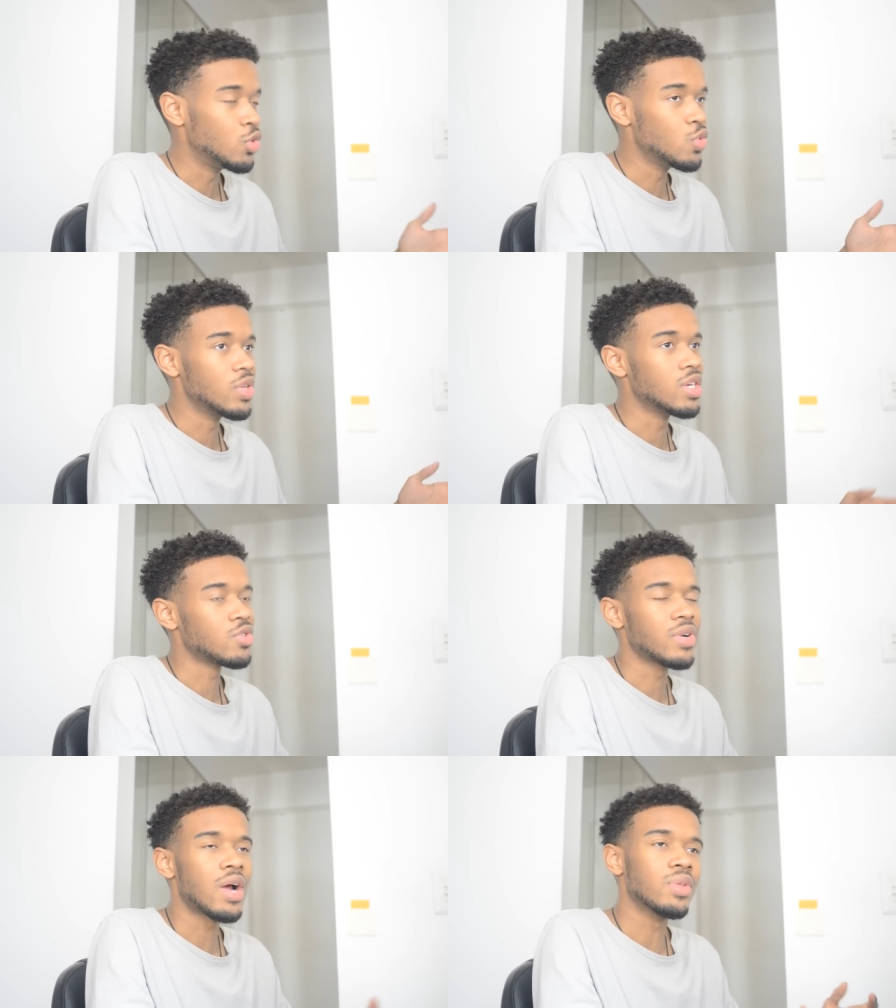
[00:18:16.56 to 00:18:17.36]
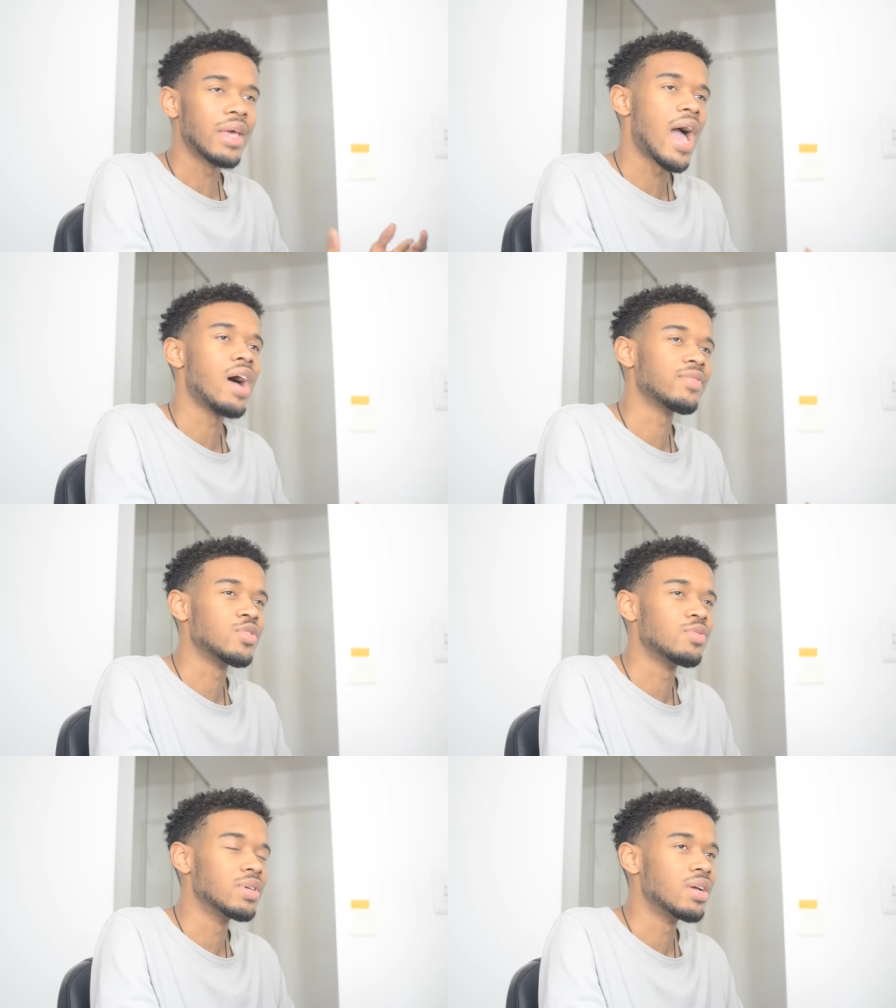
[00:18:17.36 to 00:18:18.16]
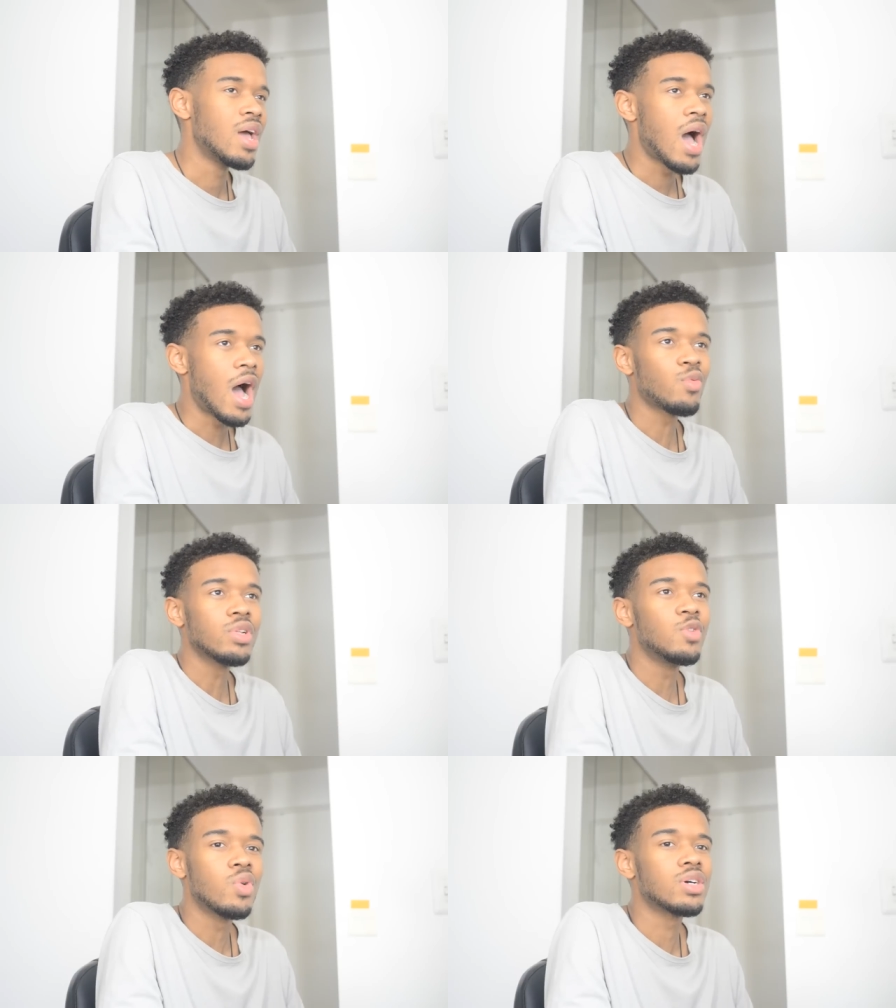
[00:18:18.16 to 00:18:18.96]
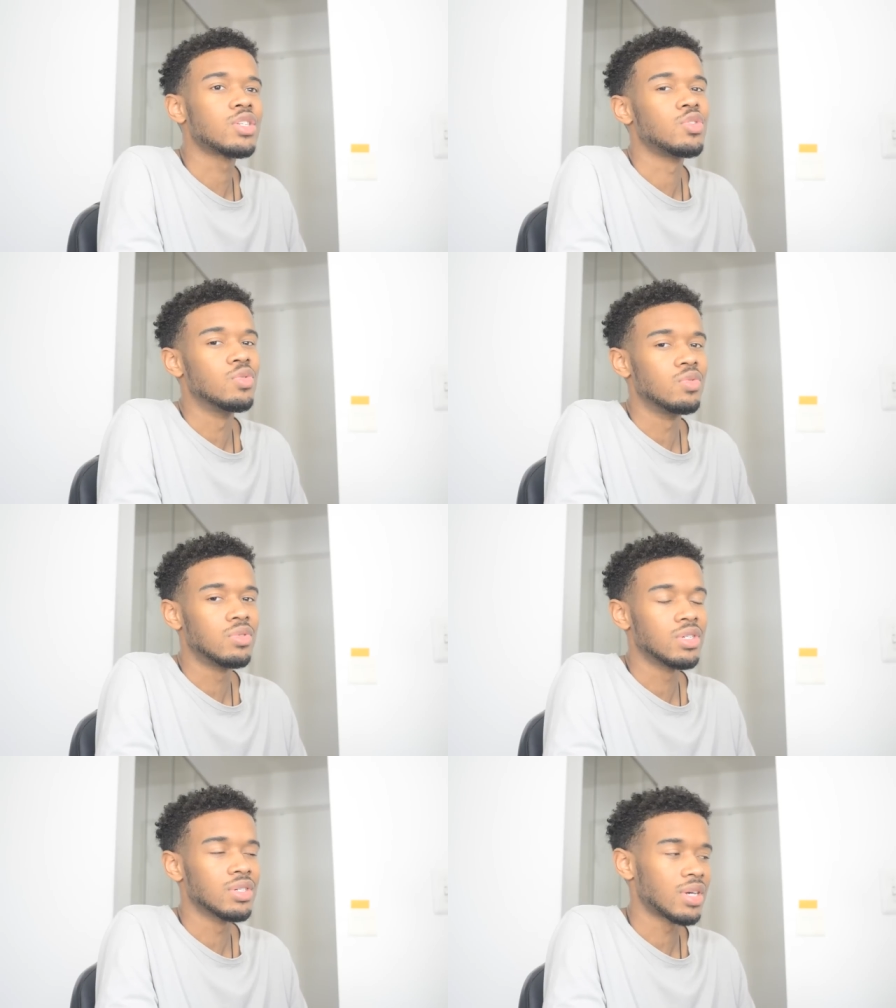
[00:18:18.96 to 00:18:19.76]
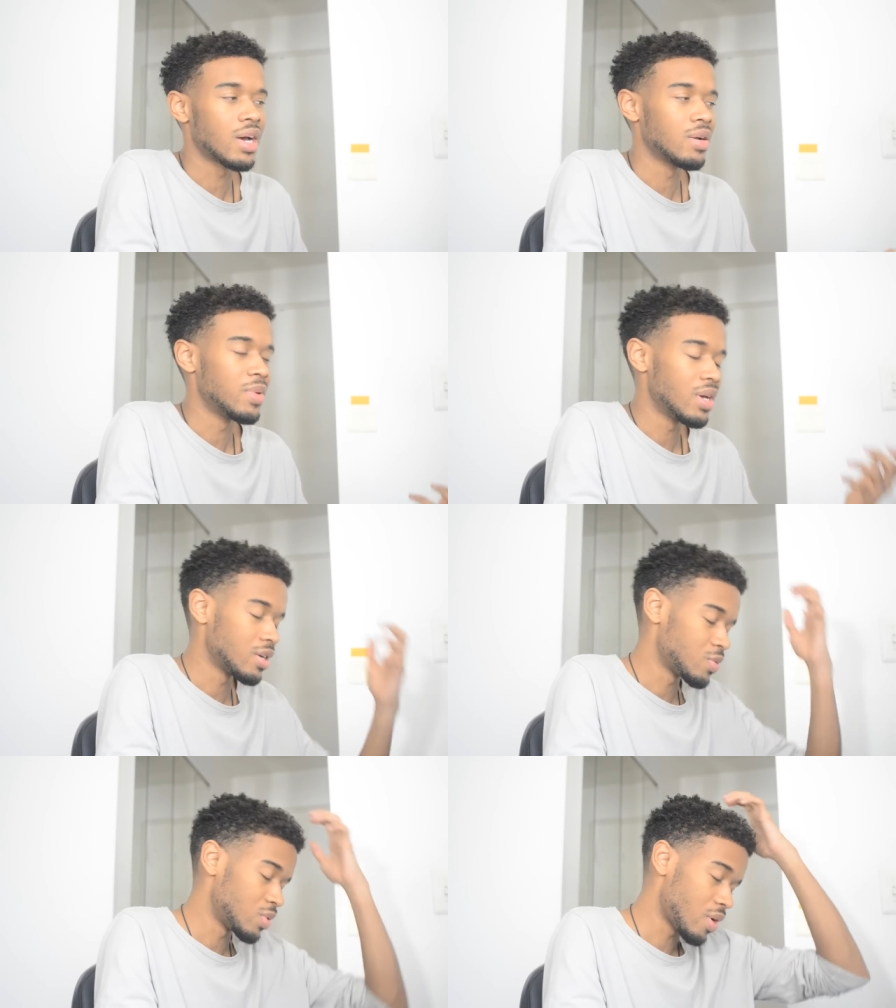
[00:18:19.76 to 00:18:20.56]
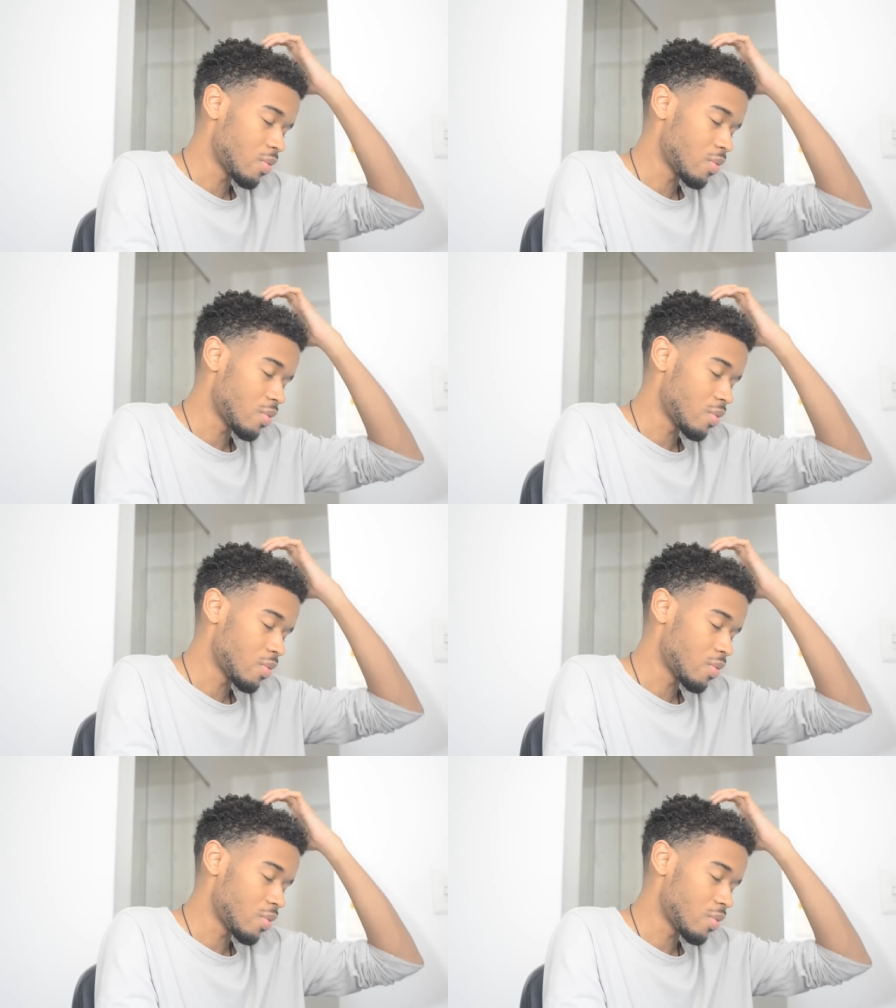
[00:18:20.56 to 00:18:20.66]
do this, or not really have to, but I really want to, to kind of be honest with you.